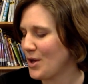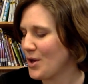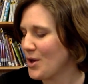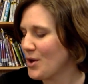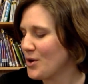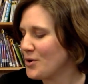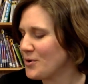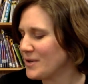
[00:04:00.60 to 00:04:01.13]

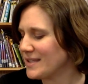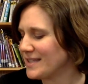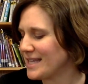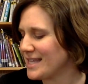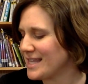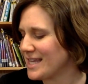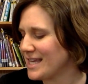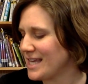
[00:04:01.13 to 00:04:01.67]
Who does he
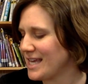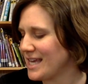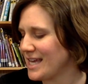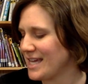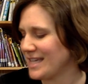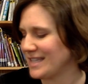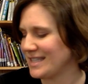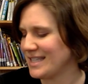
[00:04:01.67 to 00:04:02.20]
think he
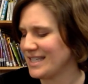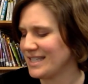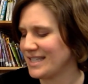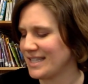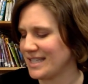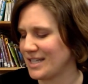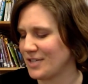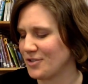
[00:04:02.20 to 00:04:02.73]
is? This
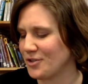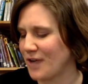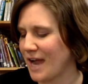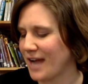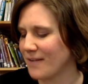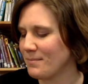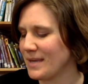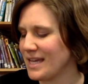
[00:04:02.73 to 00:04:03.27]
isn't a
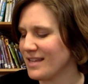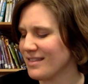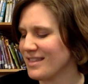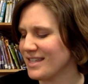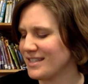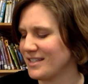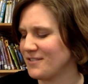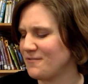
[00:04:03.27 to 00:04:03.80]
track meet.
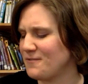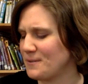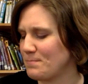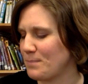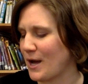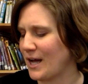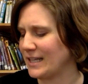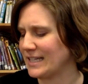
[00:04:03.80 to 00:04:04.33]
This is
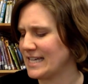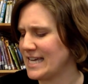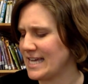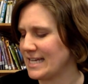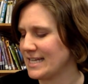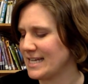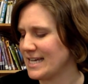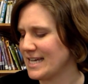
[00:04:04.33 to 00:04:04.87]
football.
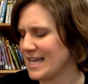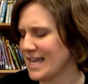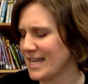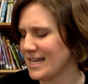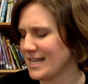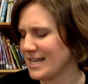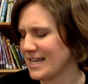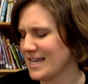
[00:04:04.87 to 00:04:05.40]
Hit!
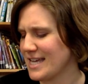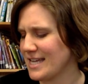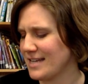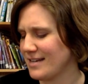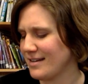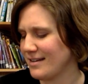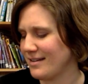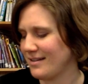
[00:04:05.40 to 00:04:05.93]
Hit! Hit!
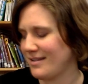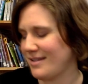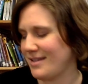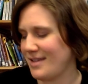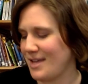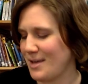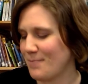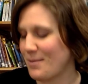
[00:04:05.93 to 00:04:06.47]

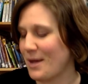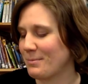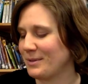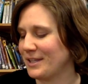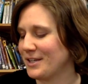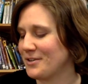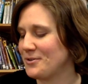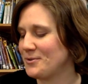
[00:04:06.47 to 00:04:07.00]
Pop
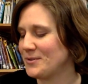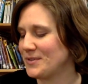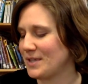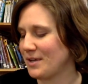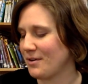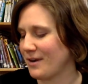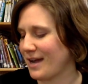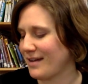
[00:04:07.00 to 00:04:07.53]
lit a new
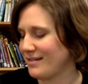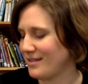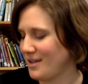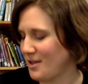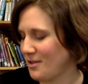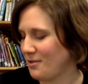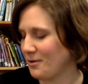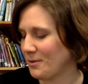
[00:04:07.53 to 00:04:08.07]
cigarette
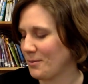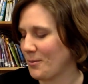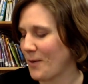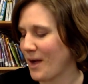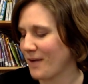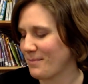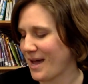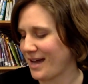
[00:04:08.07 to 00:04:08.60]
Thorpe
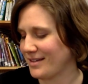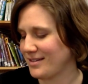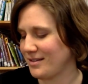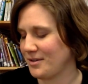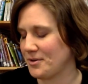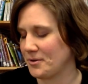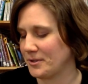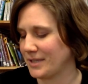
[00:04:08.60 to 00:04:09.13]
walked back to the
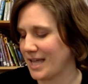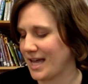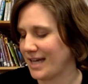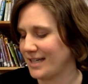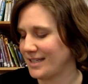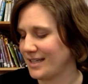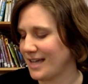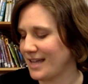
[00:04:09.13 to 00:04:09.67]
goal
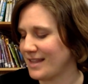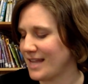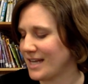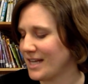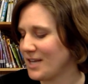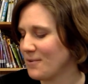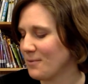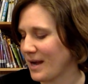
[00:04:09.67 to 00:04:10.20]
line, and then
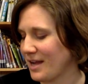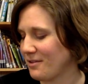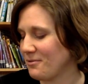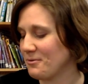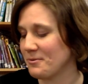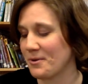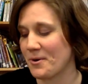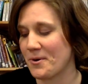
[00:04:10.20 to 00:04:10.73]
he ran
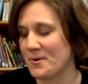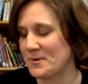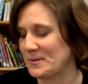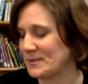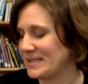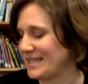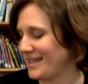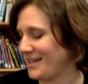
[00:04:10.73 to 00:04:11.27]
through the
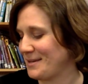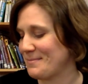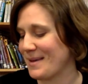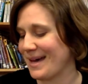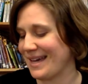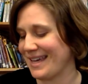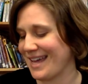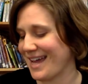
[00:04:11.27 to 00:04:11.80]
whole team
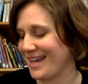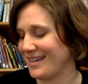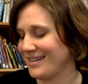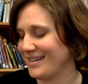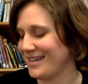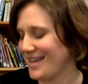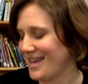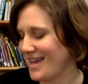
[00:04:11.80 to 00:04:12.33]

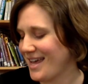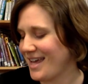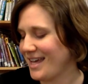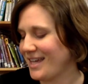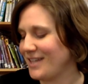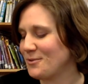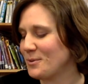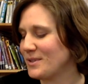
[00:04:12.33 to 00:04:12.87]
again.
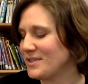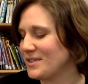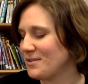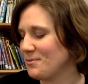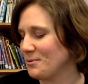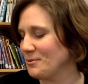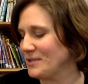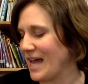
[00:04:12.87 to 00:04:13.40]
He twisted
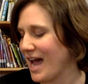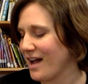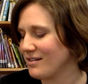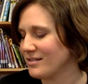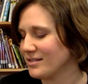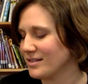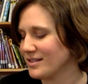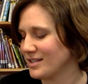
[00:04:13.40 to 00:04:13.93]
through
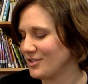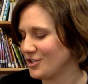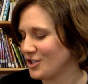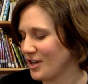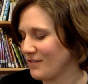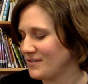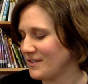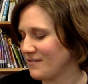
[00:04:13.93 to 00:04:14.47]
tackles and
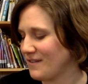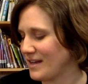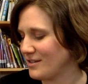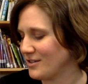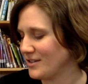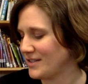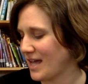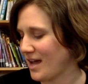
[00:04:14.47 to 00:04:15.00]
shoved
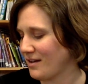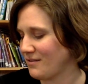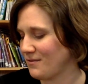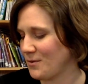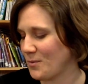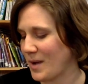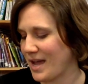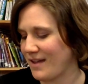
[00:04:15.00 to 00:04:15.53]
defenders out of
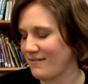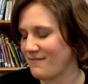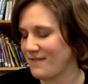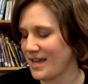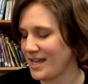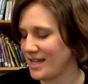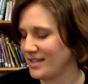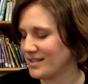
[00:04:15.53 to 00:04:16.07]
the way,
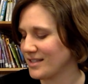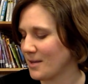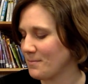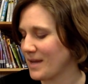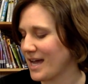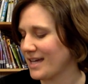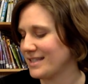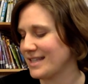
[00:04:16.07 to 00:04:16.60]
faking some
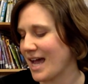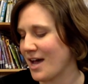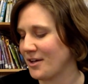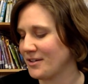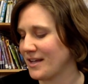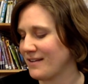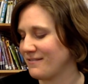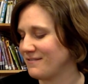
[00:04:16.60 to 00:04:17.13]
guys
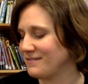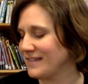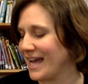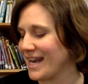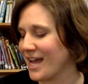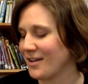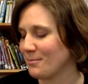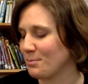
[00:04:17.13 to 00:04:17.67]
out and
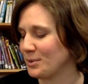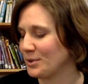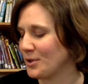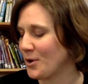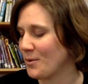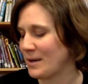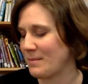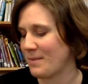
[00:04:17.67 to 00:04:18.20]
flat out
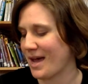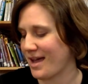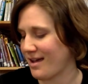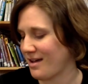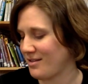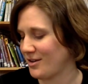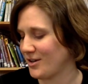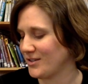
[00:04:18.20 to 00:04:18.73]
blowing by
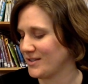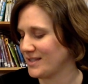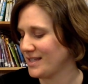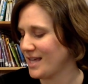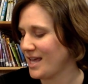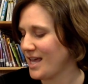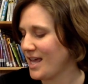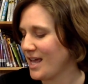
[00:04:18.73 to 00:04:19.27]
others.
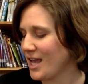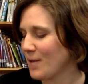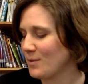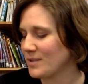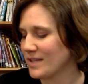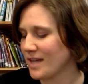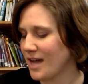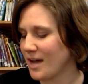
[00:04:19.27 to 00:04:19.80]
It
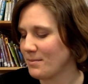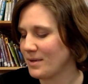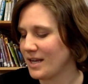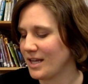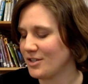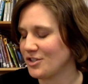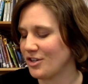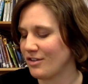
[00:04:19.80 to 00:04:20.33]
was a
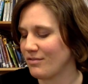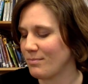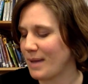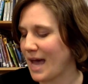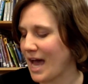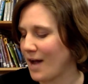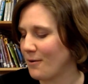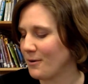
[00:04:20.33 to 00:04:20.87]
combination of
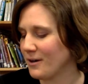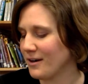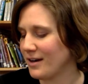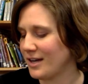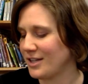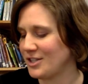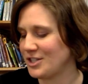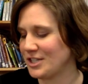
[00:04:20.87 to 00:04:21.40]
power,
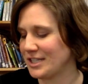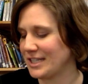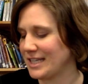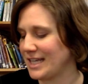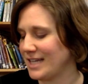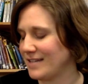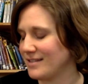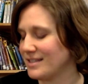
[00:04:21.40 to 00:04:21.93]

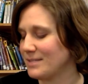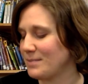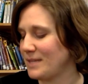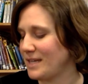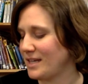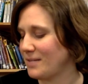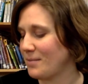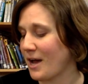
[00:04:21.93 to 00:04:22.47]
agility, and
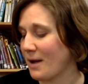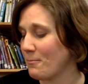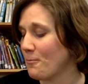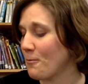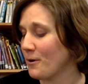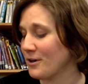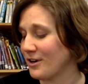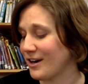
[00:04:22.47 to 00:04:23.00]
speed Pop
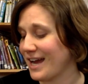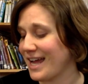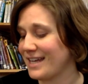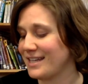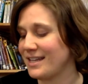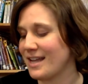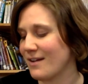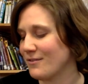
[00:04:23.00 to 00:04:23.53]
Warner
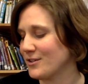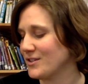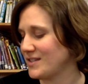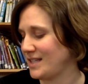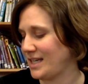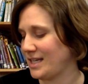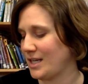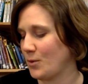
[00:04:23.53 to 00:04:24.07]
had never
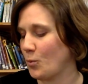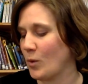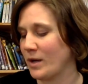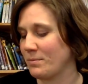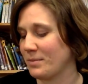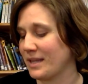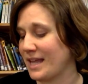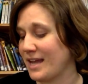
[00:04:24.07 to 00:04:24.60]
seen in
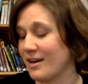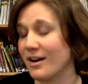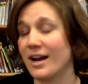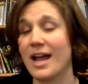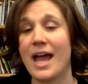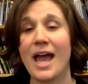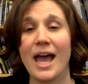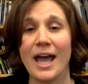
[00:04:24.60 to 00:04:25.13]
one player
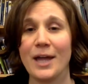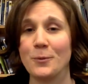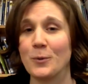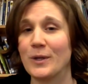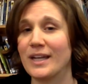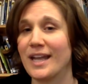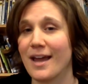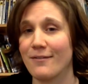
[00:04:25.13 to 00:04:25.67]
and
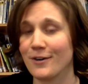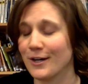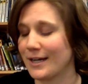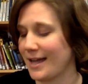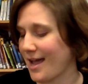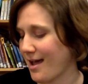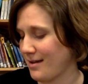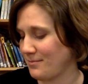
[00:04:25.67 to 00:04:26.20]
would never
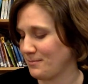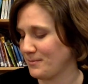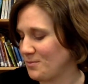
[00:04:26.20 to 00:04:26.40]
again.